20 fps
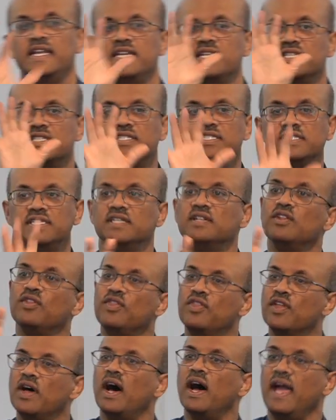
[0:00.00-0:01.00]
It is
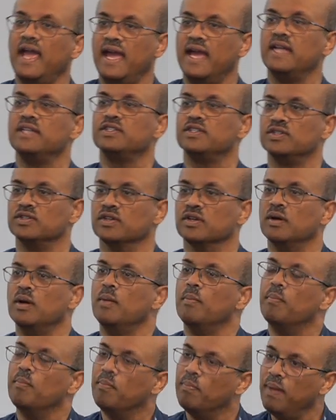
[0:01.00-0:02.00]
still the answer.
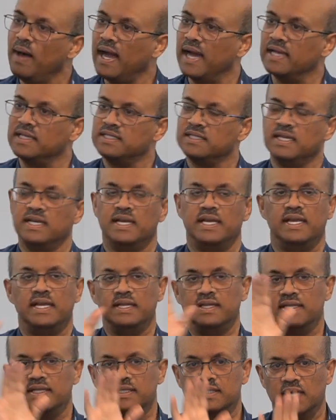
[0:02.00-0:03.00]
But
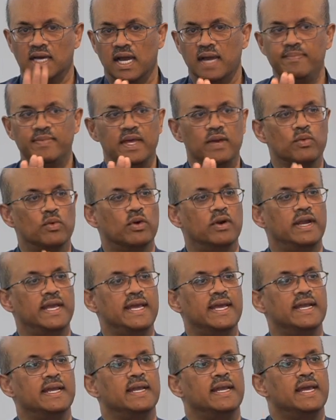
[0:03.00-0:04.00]
in the time that we're
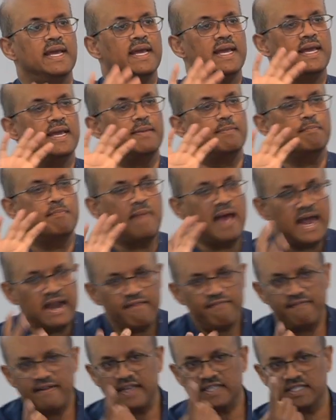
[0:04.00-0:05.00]
in, it
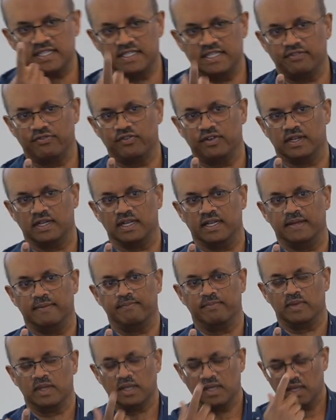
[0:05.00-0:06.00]
manifests differently.
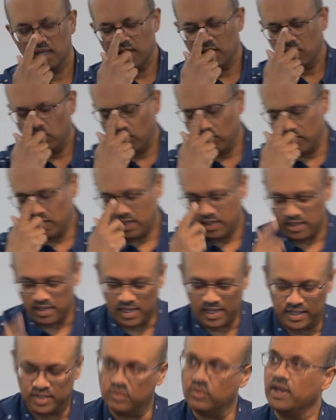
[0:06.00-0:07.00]

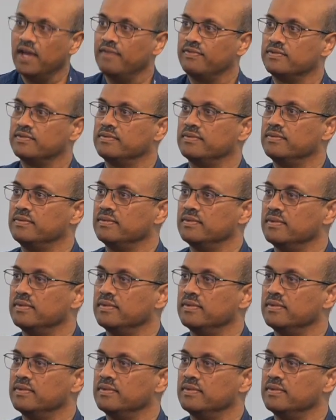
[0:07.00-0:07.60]
I don't have.